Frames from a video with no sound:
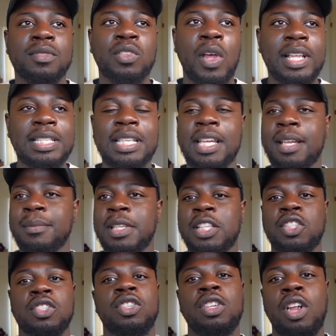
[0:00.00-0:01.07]
So I sent him
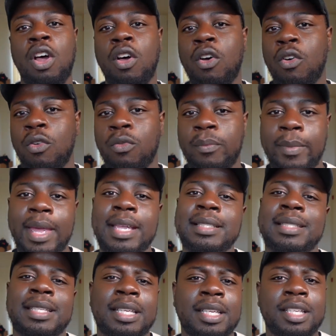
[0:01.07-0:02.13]
this long
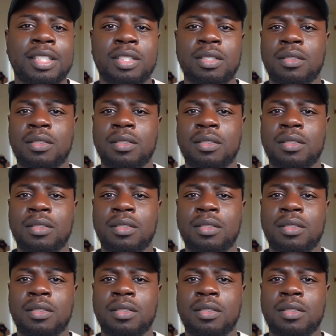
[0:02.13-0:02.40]
message,